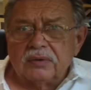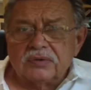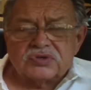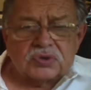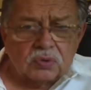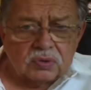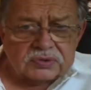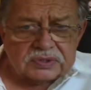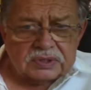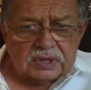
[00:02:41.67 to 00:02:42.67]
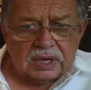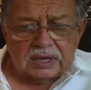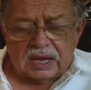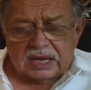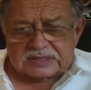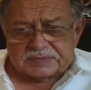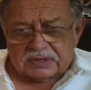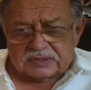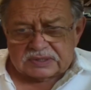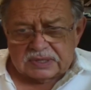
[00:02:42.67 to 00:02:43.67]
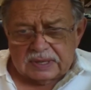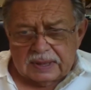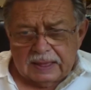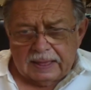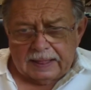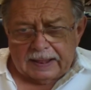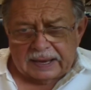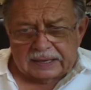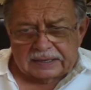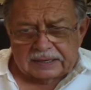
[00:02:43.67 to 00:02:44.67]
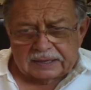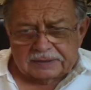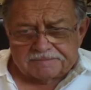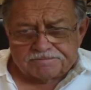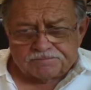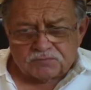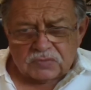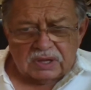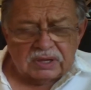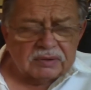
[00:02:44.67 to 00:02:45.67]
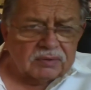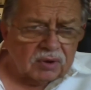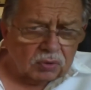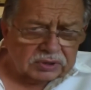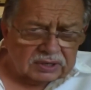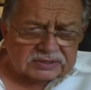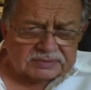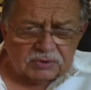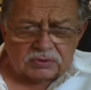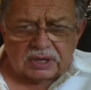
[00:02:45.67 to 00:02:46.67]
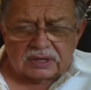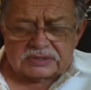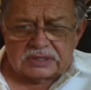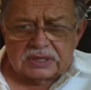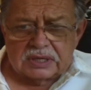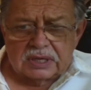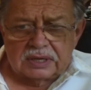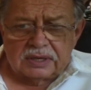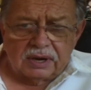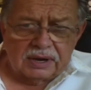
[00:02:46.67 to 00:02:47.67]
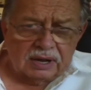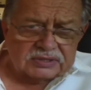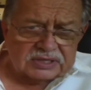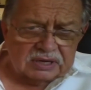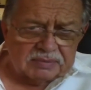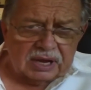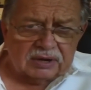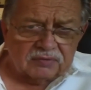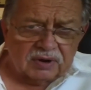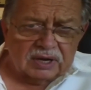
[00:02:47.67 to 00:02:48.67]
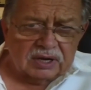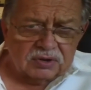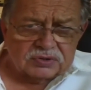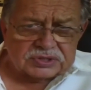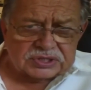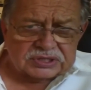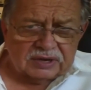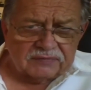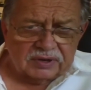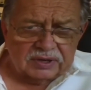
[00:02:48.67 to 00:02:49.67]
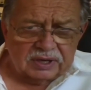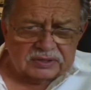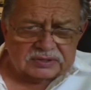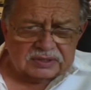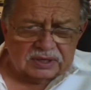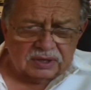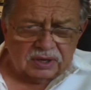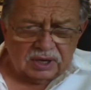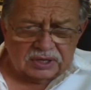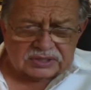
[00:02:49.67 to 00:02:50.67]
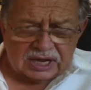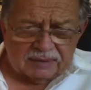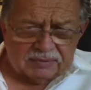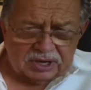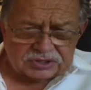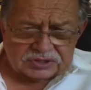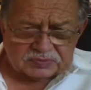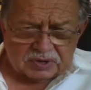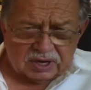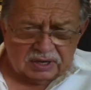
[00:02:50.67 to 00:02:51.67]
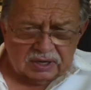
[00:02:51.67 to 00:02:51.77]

schools and hospitals and hotels and motels that are now sitting back and trying to use this stuff as a combination spray.